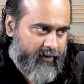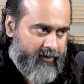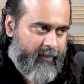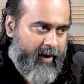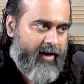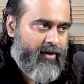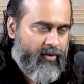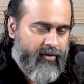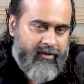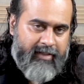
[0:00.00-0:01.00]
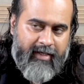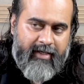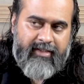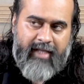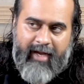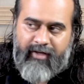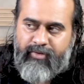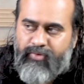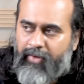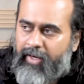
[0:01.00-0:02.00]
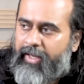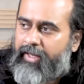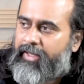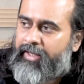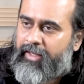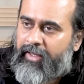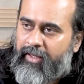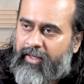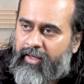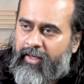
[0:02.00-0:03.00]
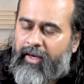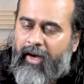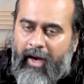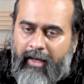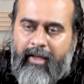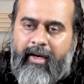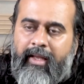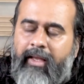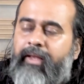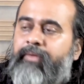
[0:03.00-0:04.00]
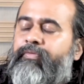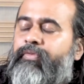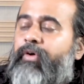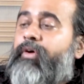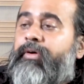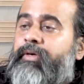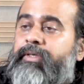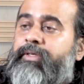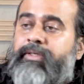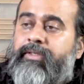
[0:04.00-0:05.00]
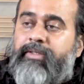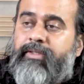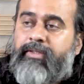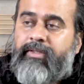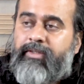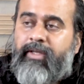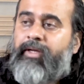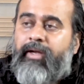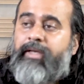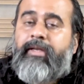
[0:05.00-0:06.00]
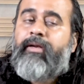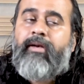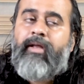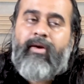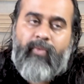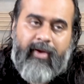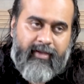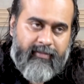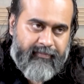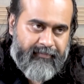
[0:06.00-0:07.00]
The mind knows that it is actually hungry for the Eternal One.